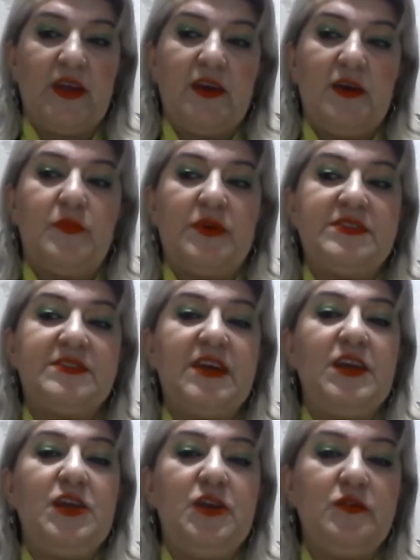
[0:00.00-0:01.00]
but they
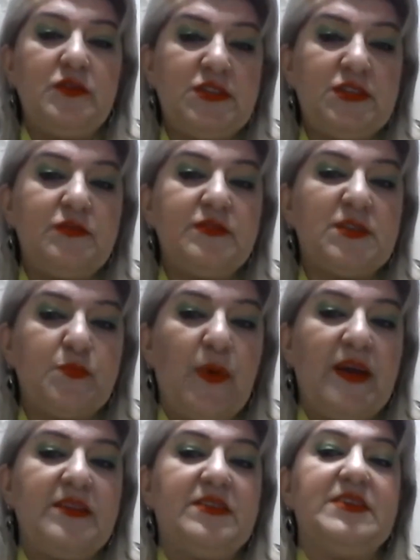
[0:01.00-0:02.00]
used to
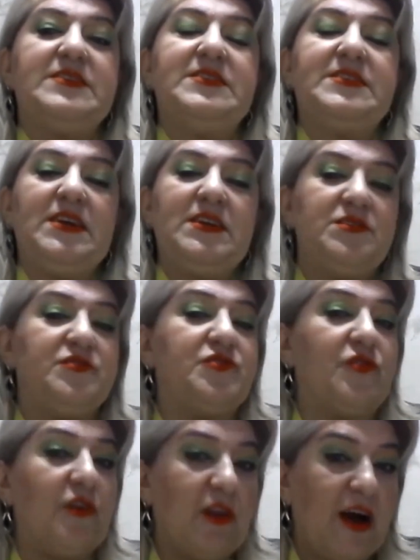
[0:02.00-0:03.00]
spend
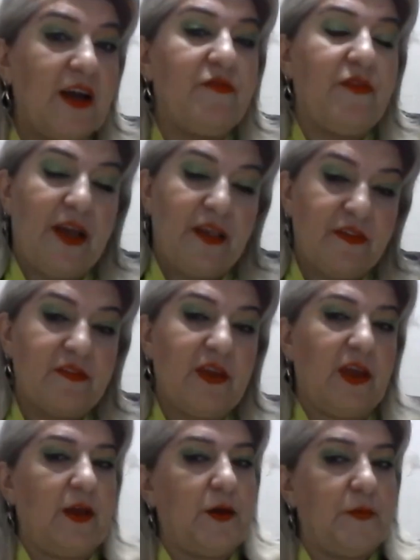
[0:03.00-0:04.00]
sedentary life, I
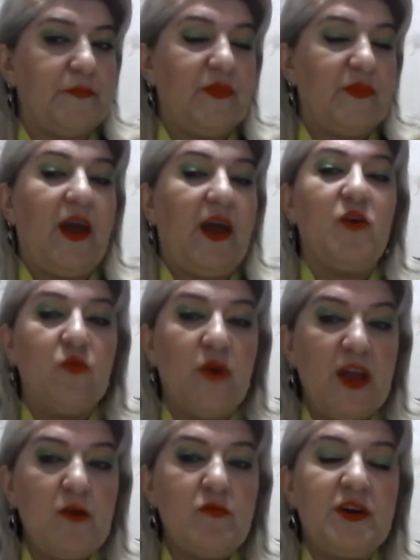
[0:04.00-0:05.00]
think.
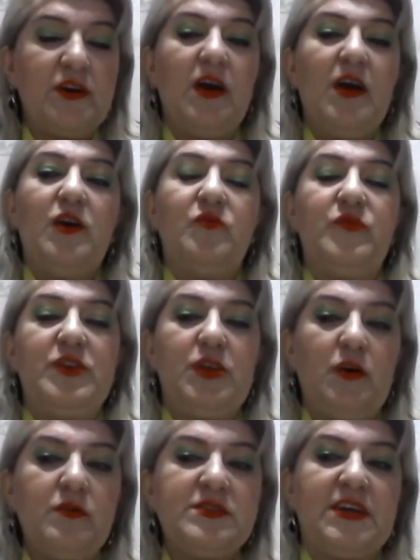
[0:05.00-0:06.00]
However, we
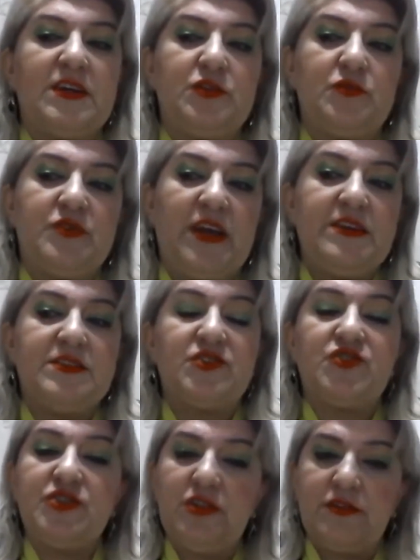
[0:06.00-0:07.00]
know that today's
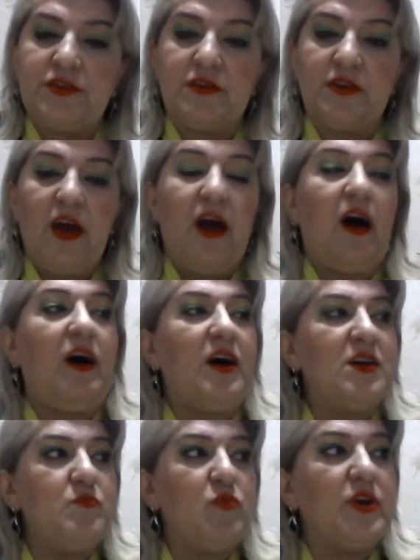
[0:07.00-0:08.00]
children
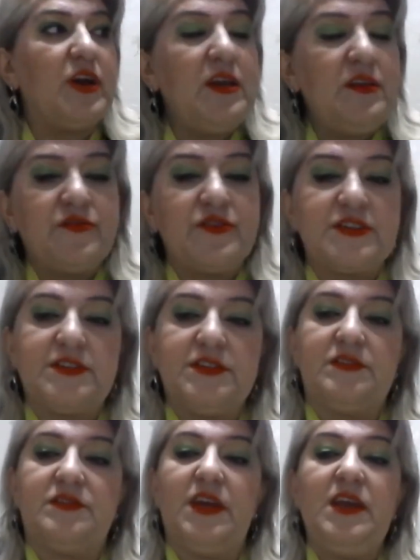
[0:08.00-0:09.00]
are more
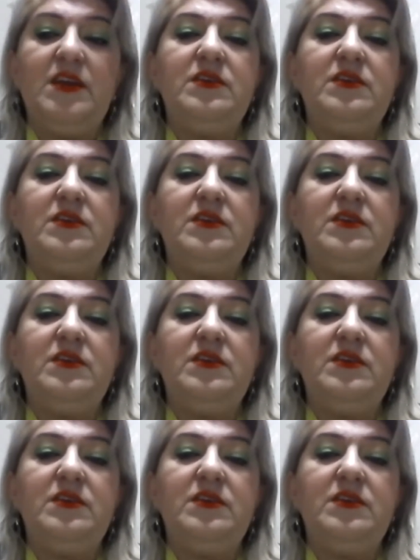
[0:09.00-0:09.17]
interested in